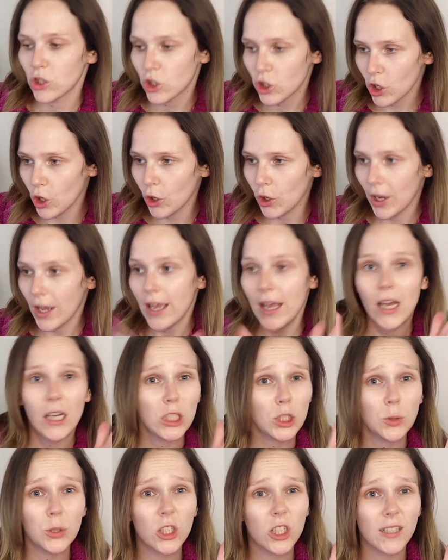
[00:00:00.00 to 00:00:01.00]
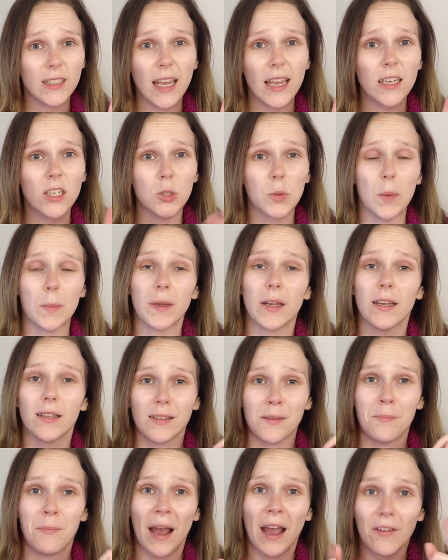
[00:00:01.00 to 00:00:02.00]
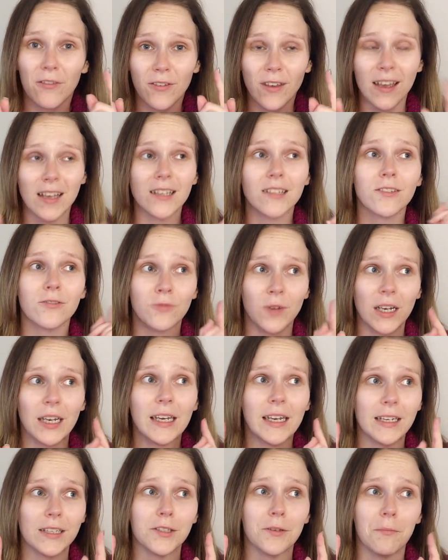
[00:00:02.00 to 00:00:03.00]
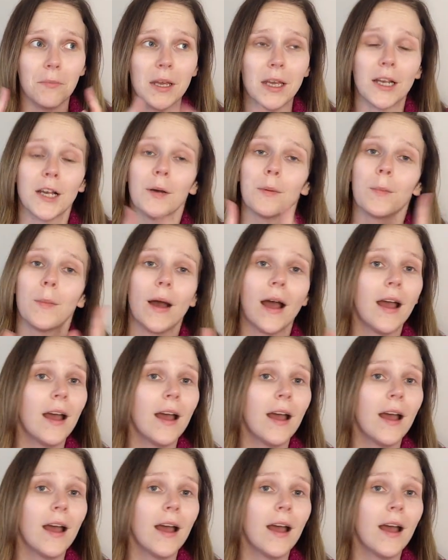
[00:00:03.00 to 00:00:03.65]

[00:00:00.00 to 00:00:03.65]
So should we just get into it, because my face really needs some makeup.